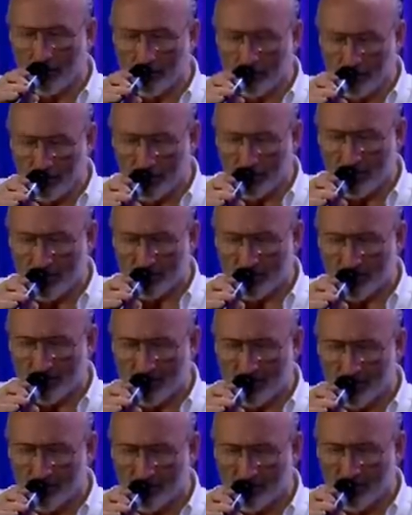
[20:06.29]
in music
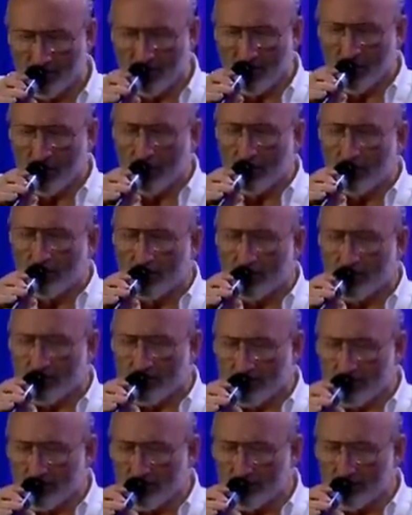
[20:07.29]
now
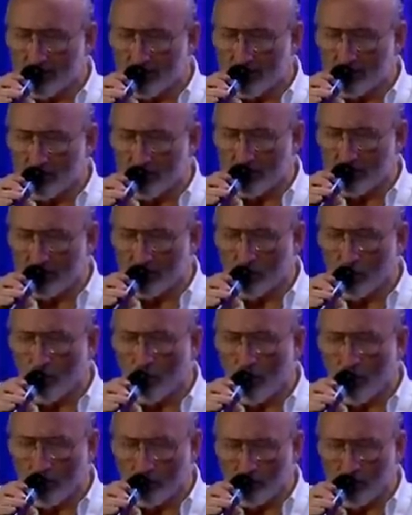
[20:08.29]
seems to be
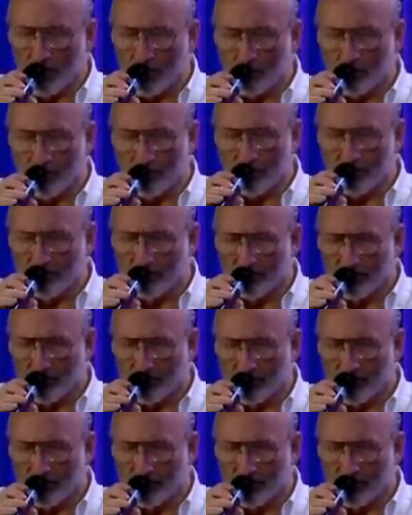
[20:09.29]
wallpaper.